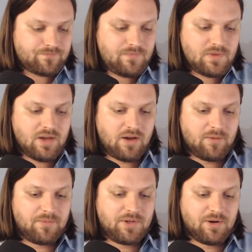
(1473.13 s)

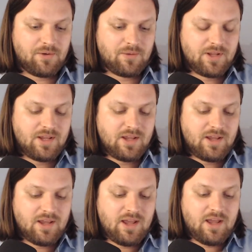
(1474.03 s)
that
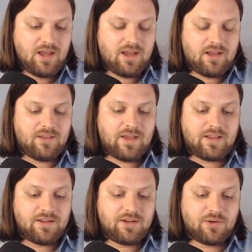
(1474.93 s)

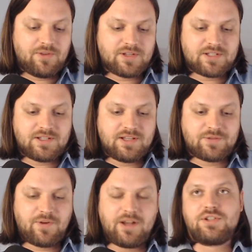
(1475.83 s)
this
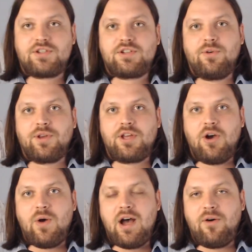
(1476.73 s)
fight is just going to
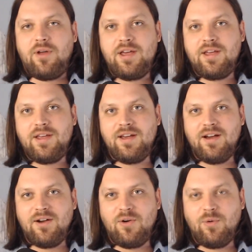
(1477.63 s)
go out
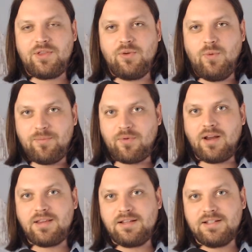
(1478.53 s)
with the whimper. I
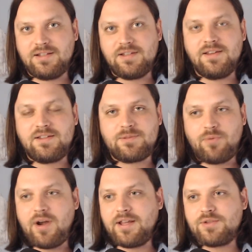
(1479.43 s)
think that it's
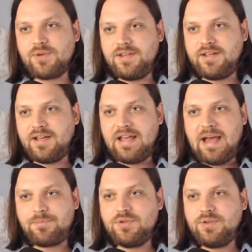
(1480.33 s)
spreading. So I think
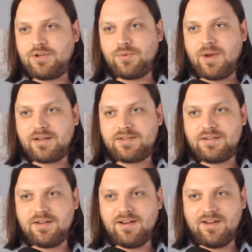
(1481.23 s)
absolutely
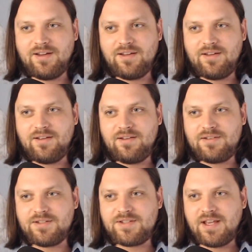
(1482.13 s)
correct to
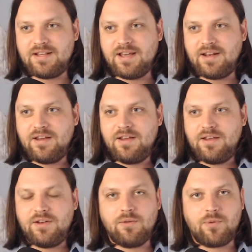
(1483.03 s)
say that
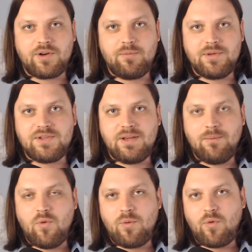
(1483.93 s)
we're going to be seeing
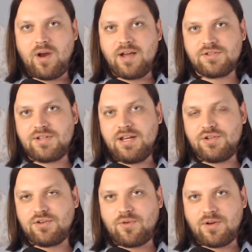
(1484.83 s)
more and more
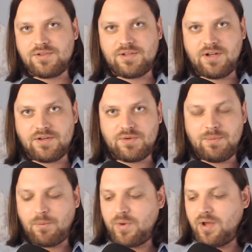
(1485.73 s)
agitation across the country.
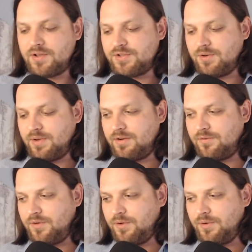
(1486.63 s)
Remember, we also
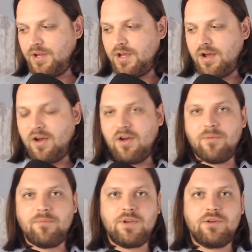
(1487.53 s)
interviewed
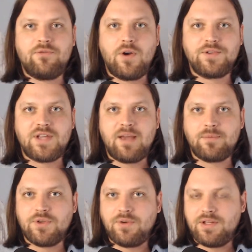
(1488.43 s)
folks at
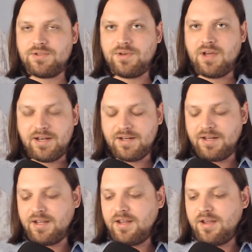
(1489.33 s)
Amazonians
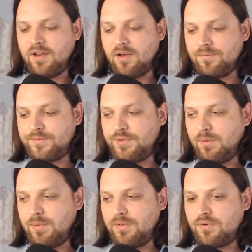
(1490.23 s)
United too. I
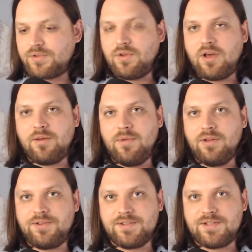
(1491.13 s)
mean, there's a lot of
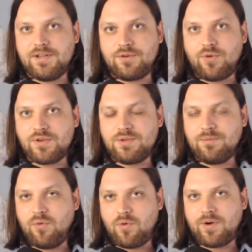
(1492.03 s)
militancy across the
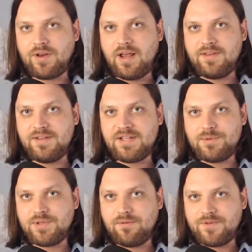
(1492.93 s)
board at these
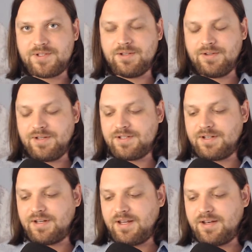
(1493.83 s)
Amazon facilities
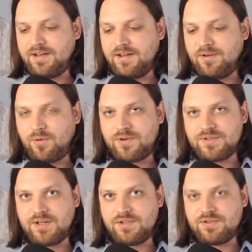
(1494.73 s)
and
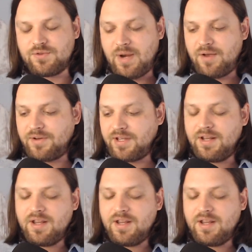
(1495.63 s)
organizations surrounding it.